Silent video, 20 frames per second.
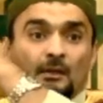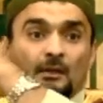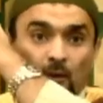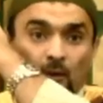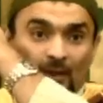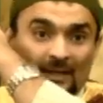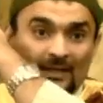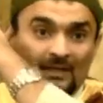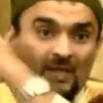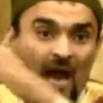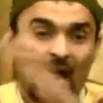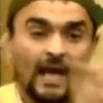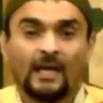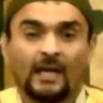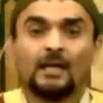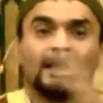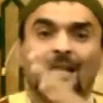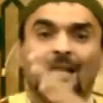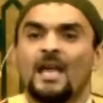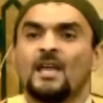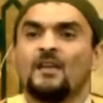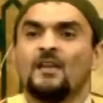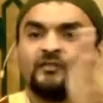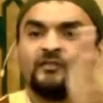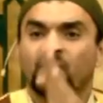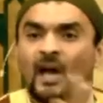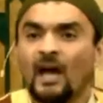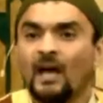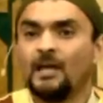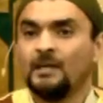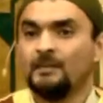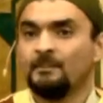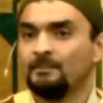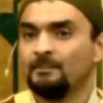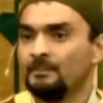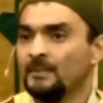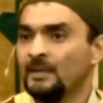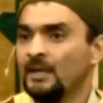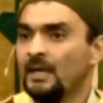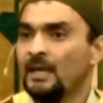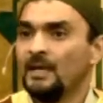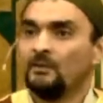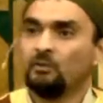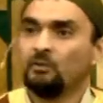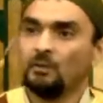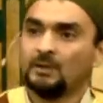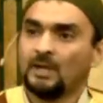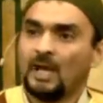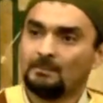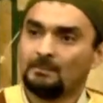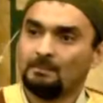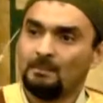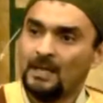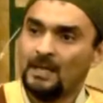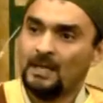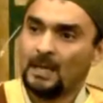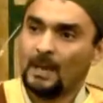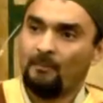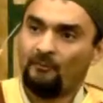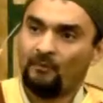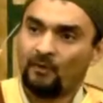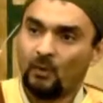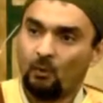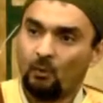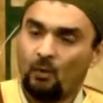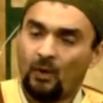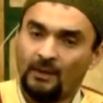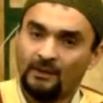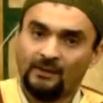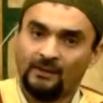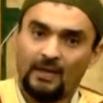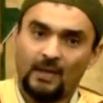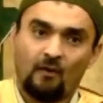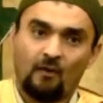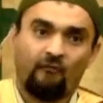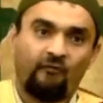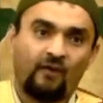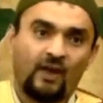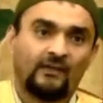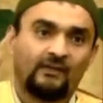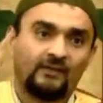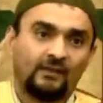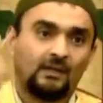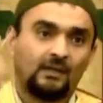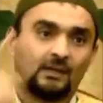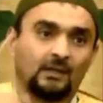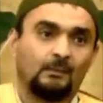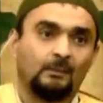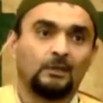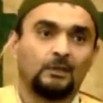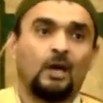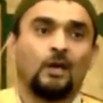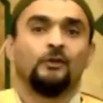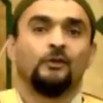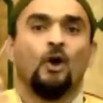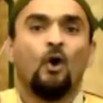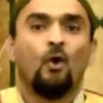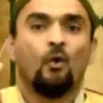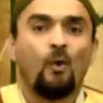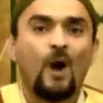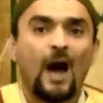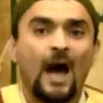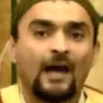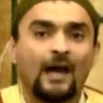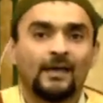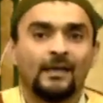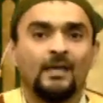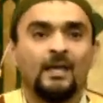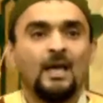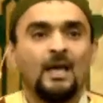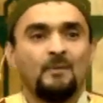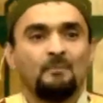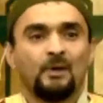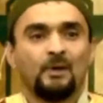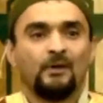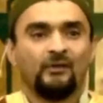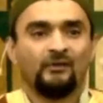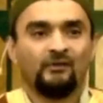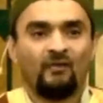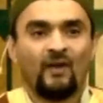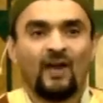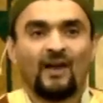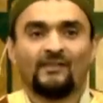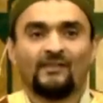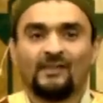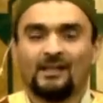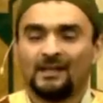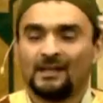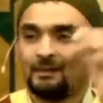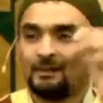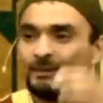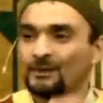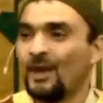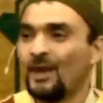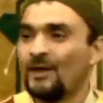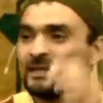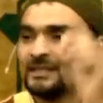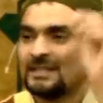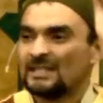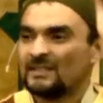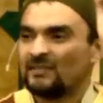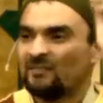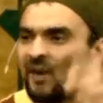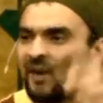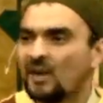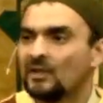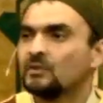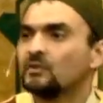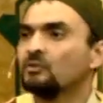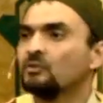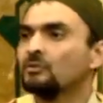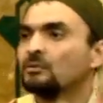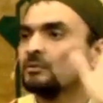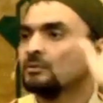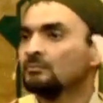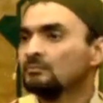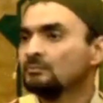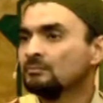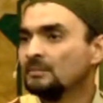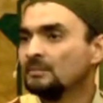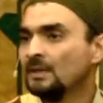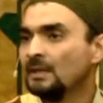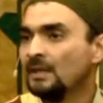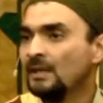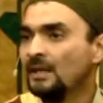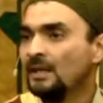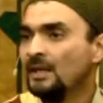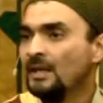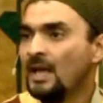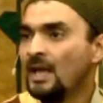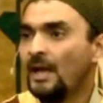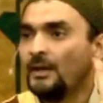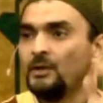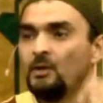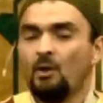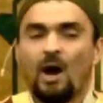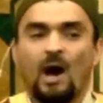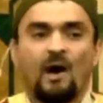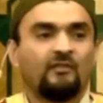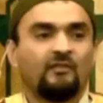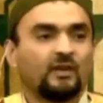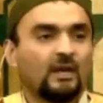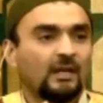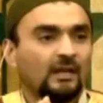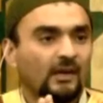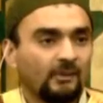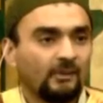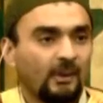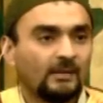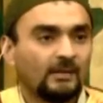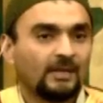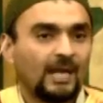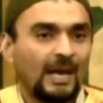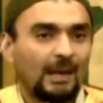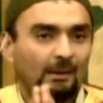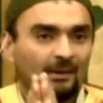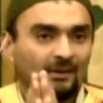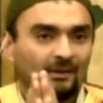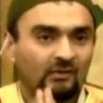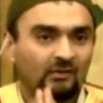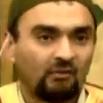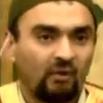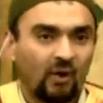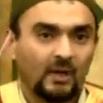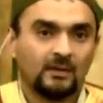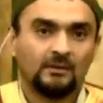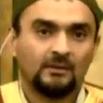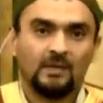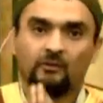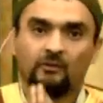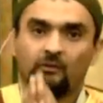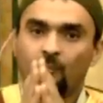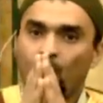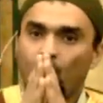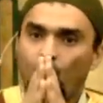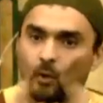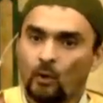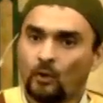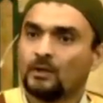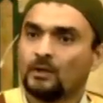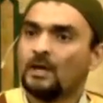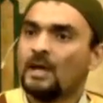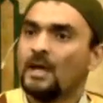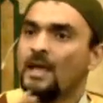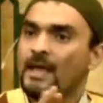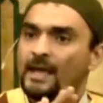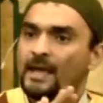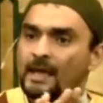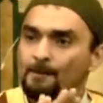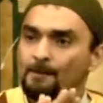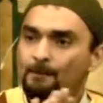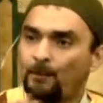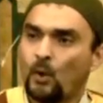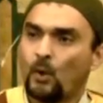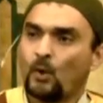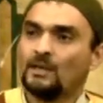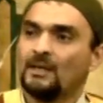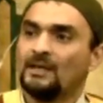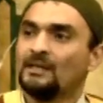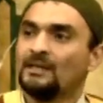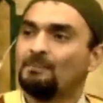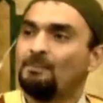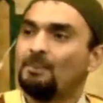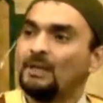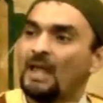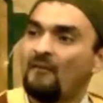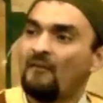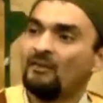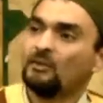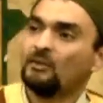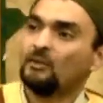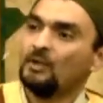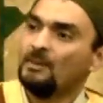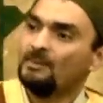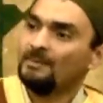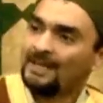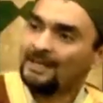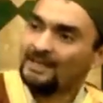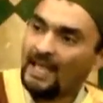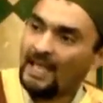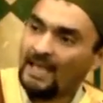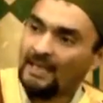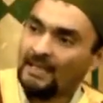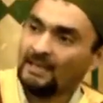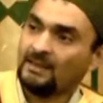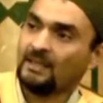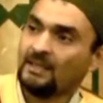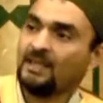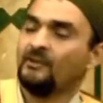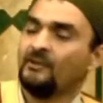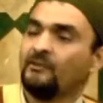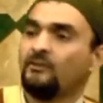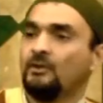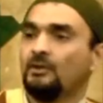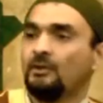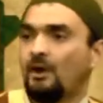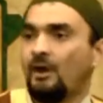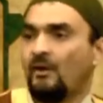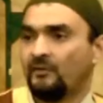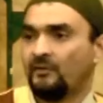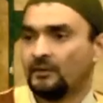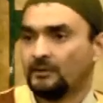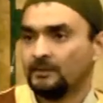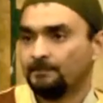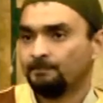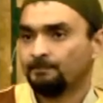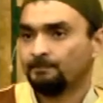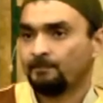your entire lifetime, it will not make up for one day of fasting in Ramadan. Why? Because fasting in Ramadan is fard. And you offer Allah subhanahu wa ta'ala is fard is more important, beloved to Him than anything else you could offer.